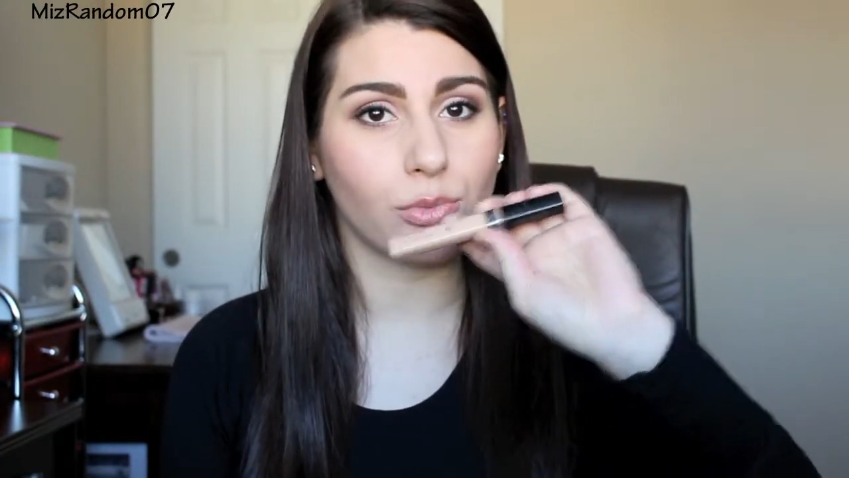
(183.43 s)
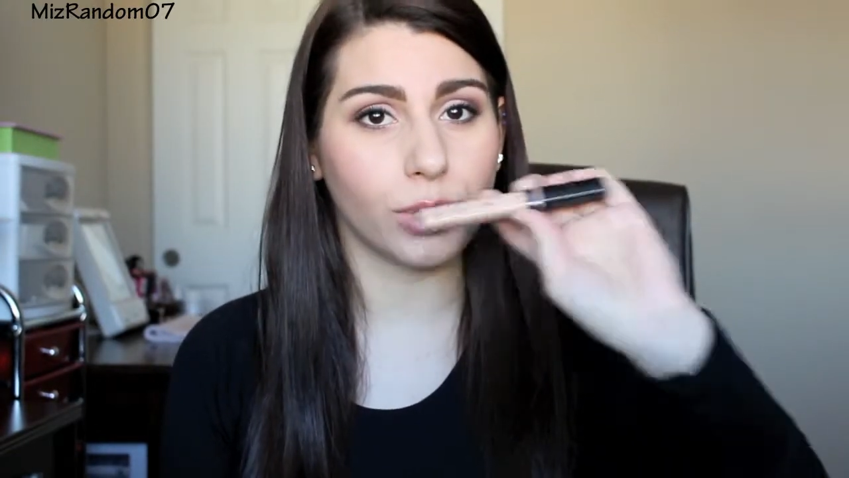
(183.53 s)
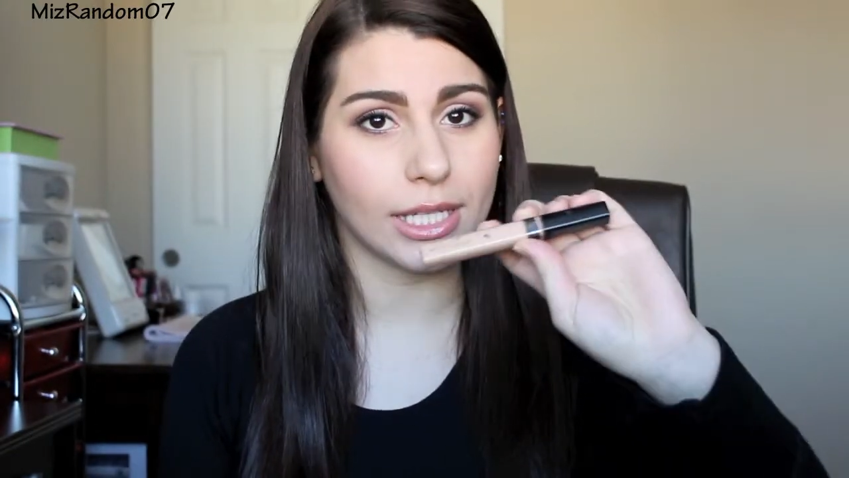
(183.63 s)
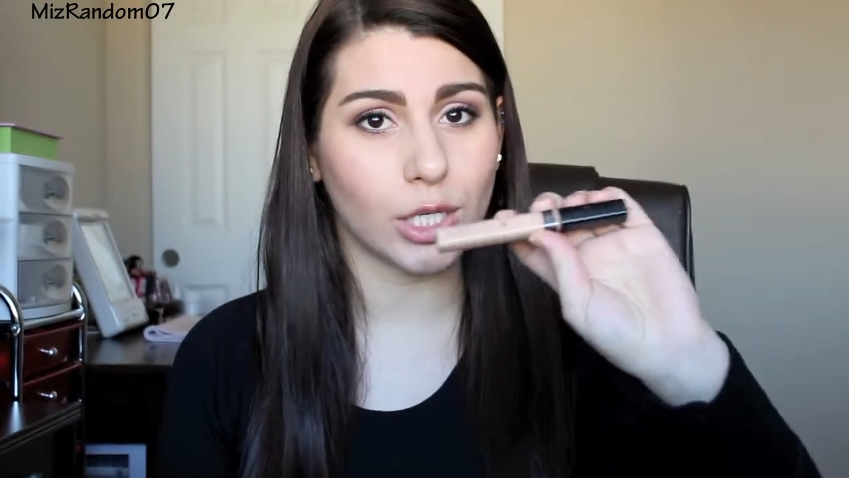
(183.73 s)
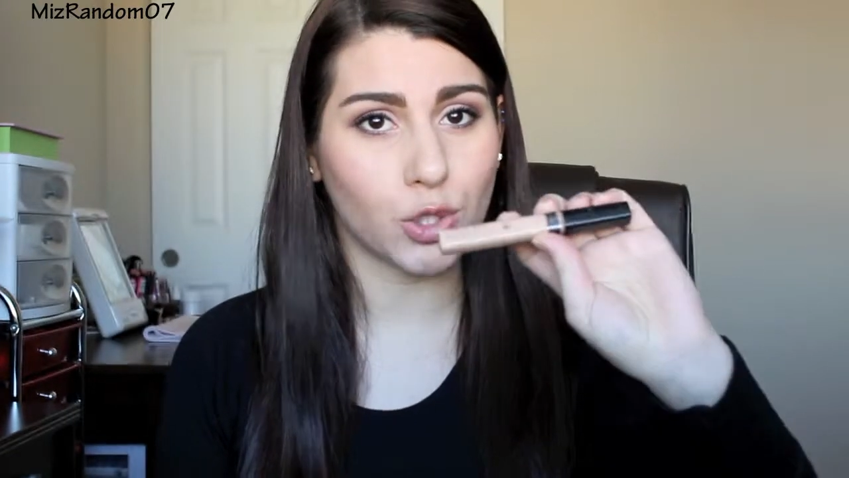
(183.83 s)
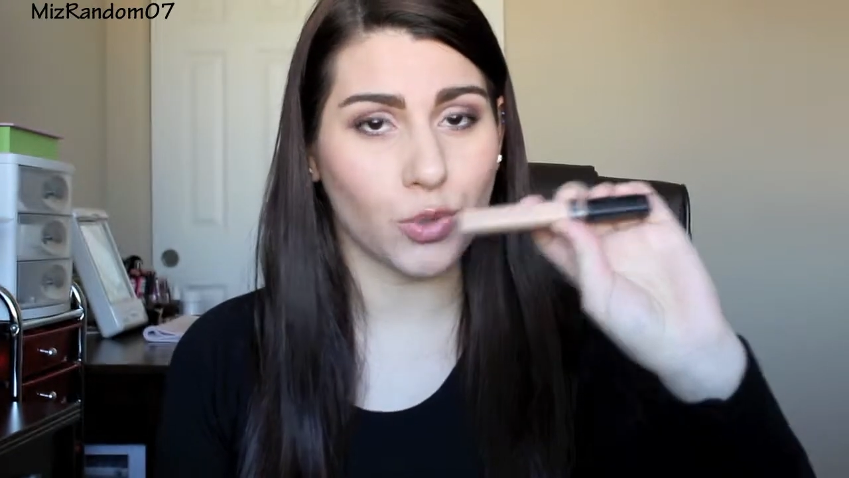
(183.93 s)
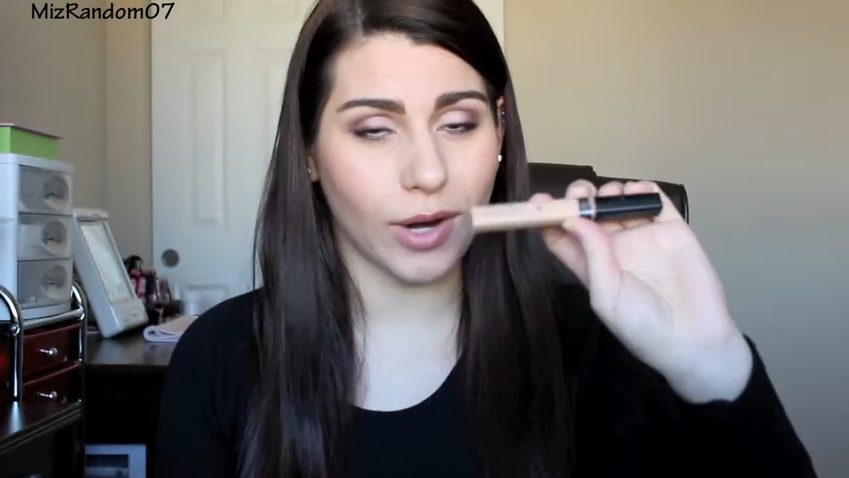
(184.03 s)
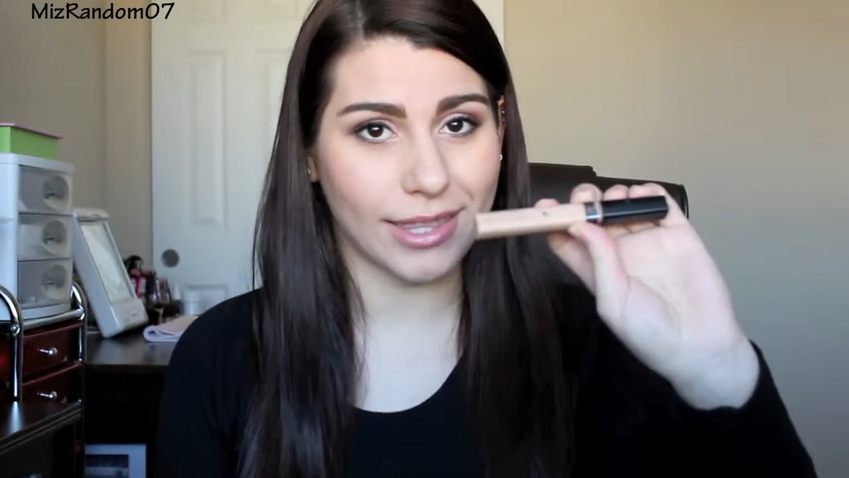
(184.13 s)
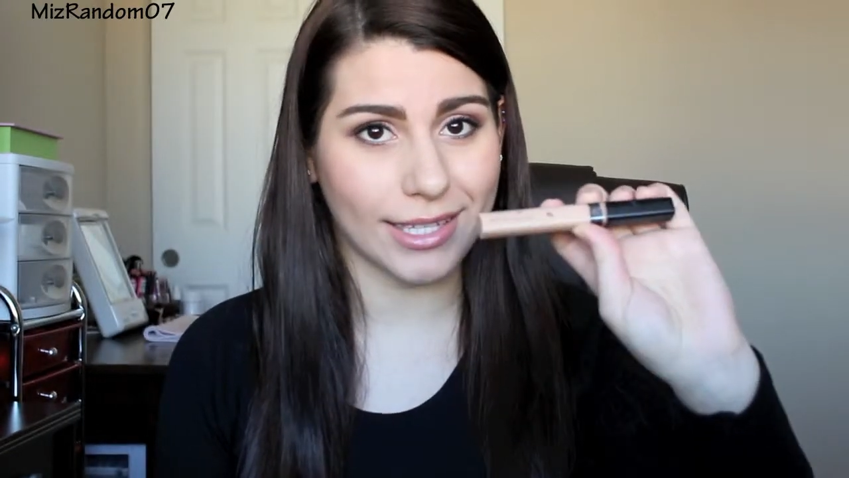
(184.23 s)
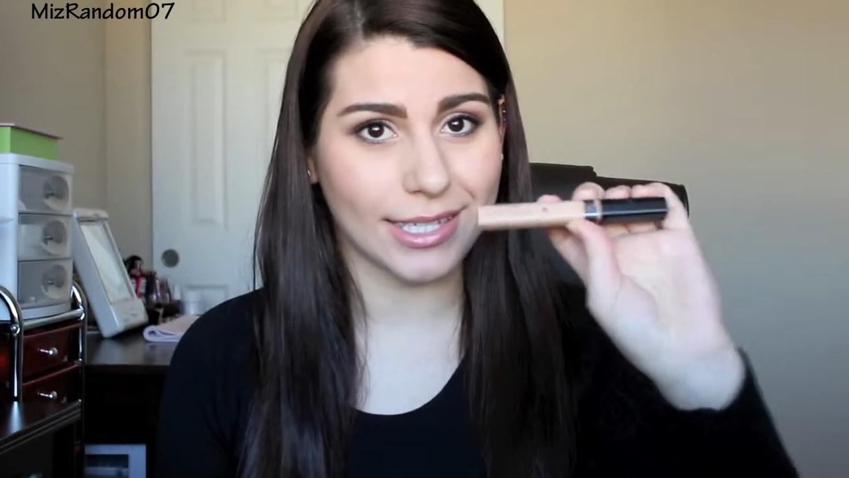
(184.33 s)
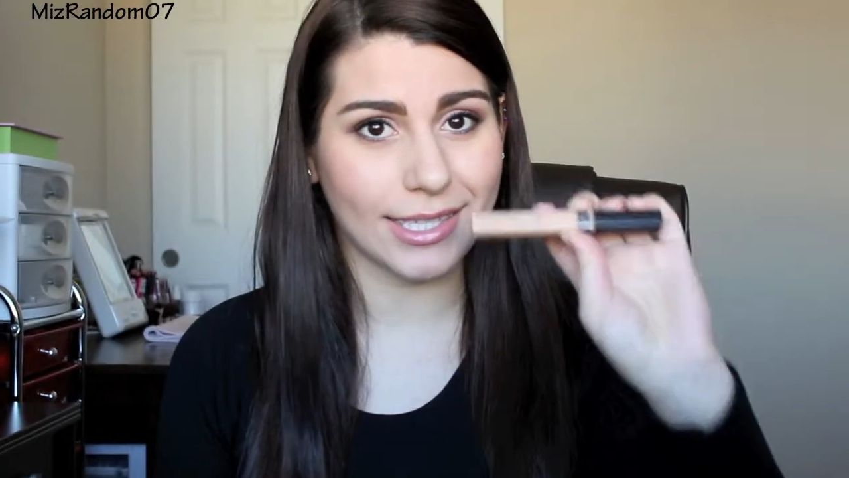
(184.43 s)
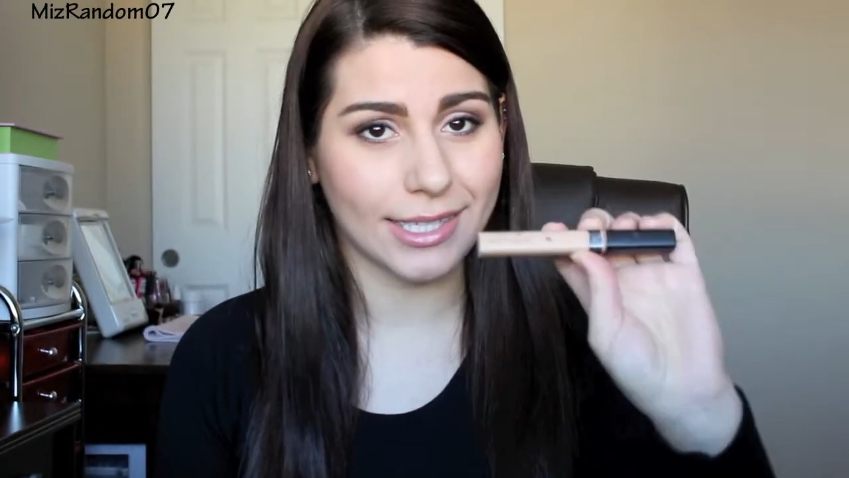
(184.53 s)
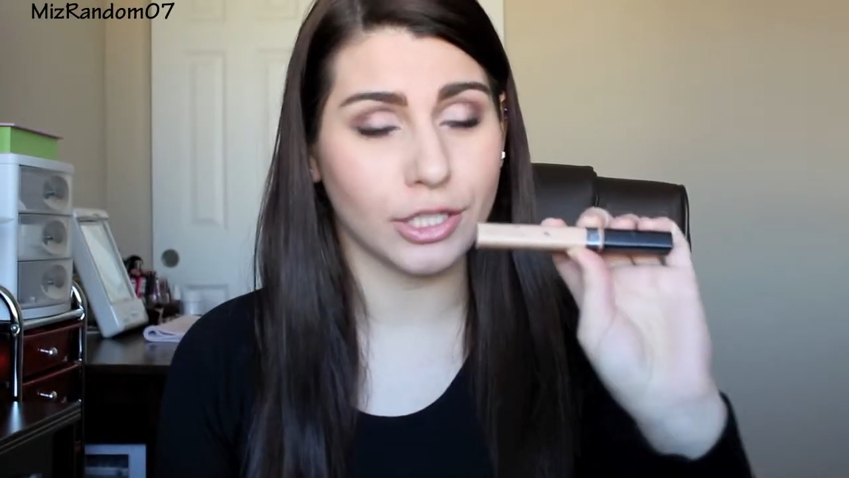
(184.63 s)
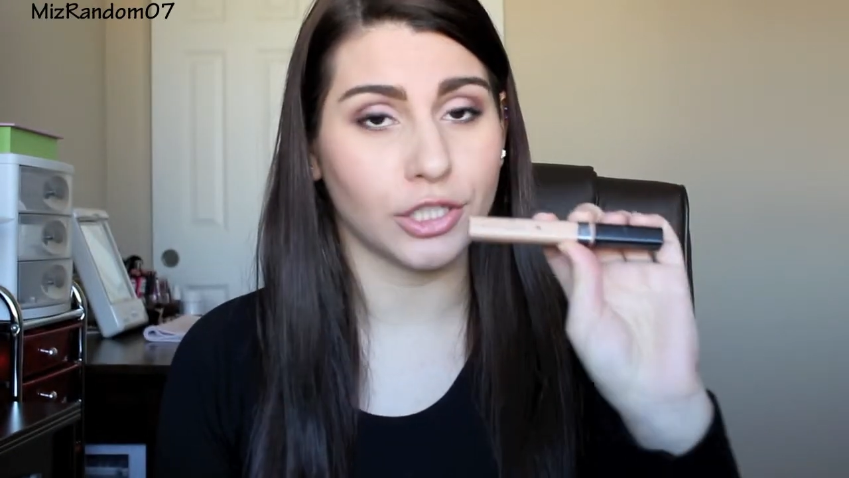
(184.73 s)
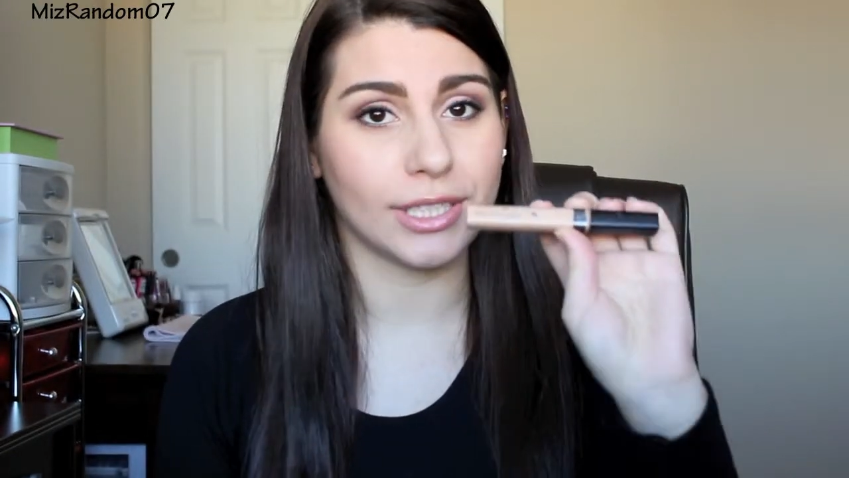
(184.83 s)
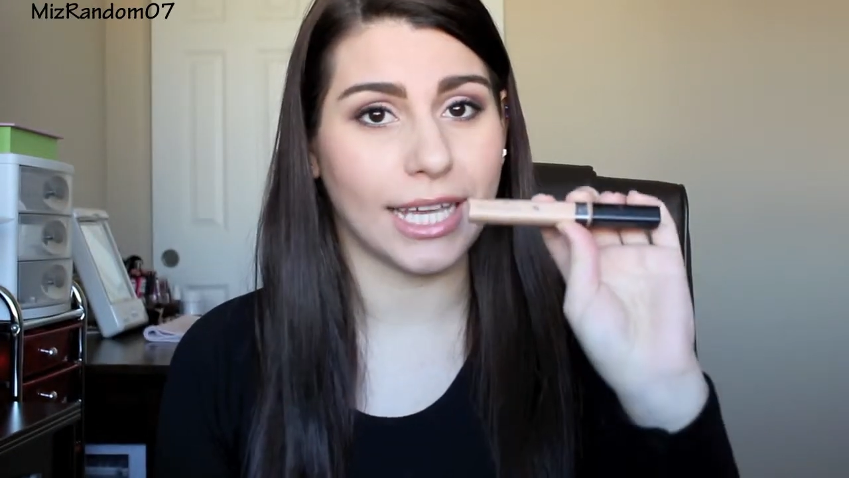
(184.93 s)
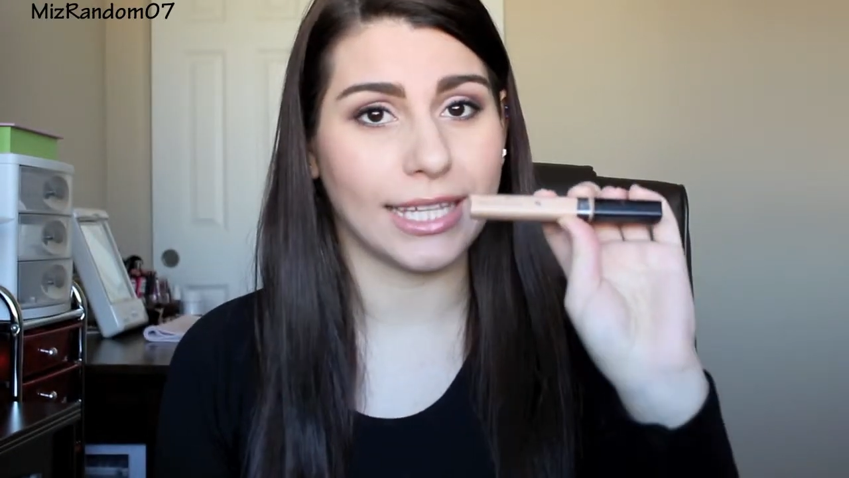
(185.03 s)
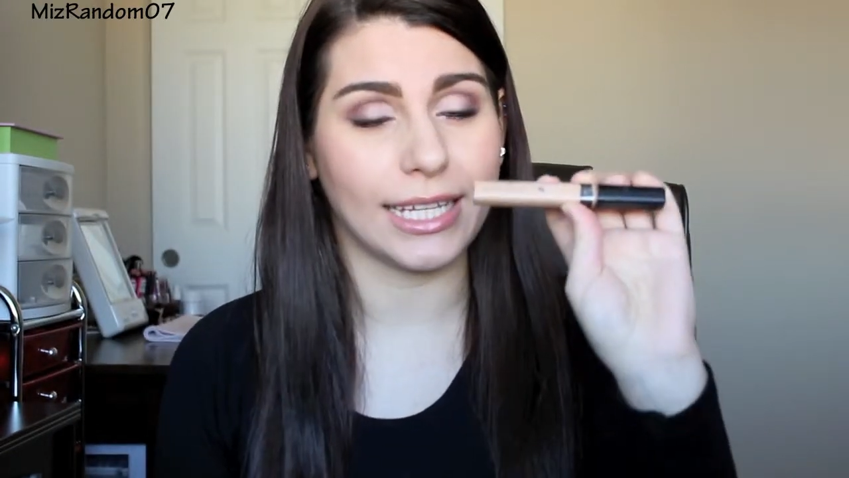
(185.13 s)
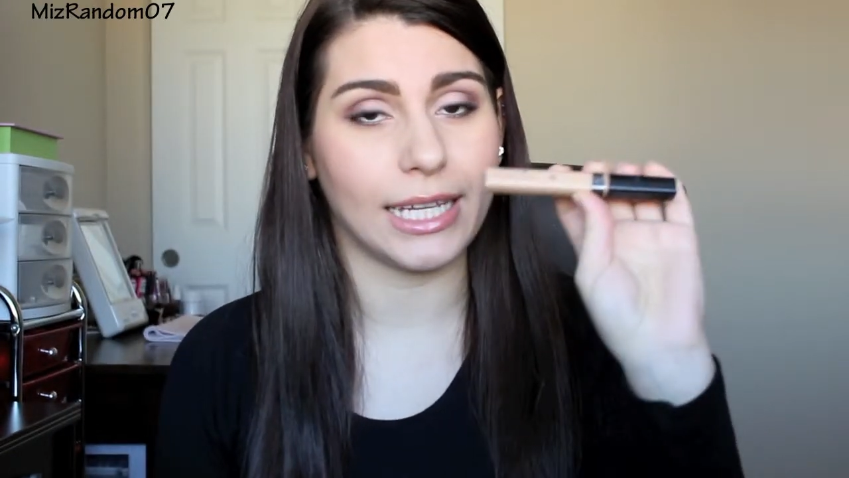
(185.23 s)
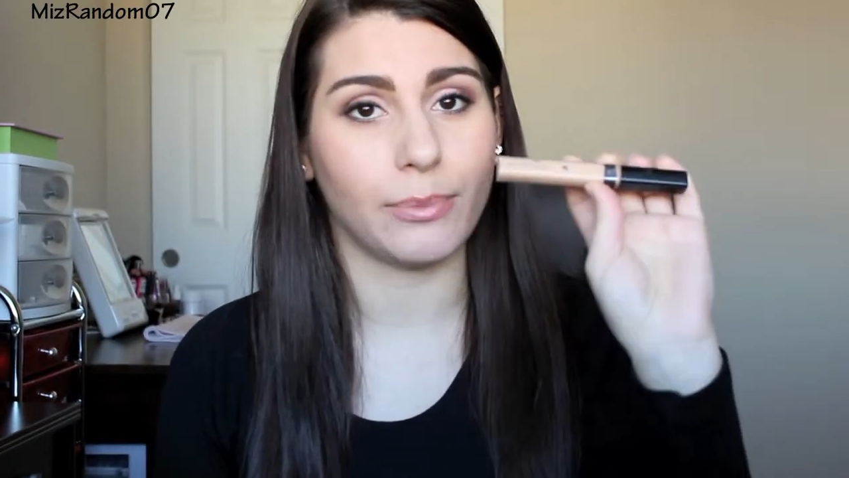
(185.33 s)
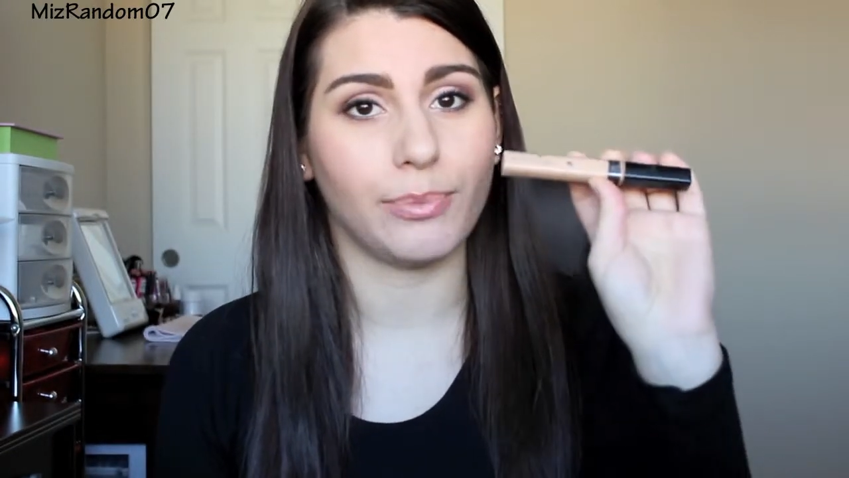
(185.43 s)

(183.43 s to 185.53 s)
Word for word: really enjoying this concealer lately